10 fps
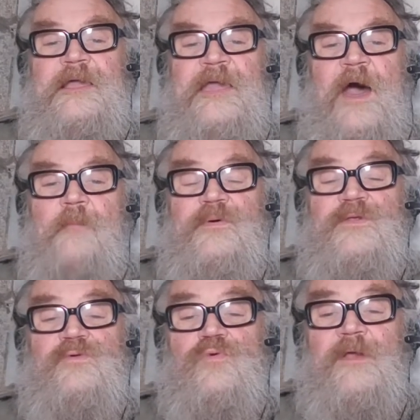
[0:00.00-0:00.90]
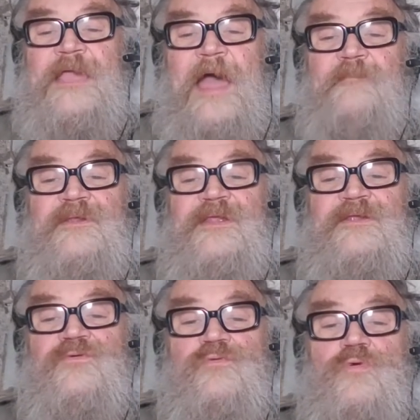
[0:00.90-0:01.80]
cupboard or a
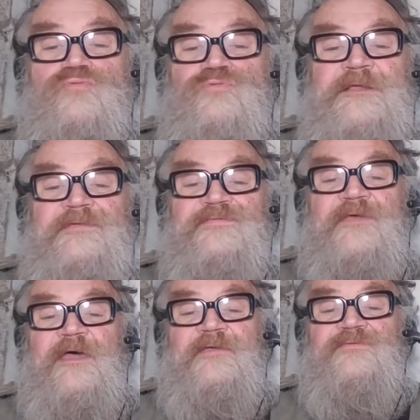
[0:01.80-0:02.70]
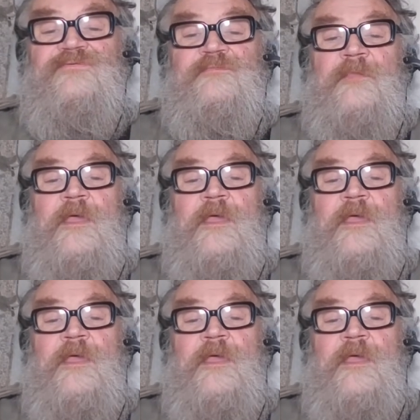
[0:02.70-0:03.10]
cabinet or a recess.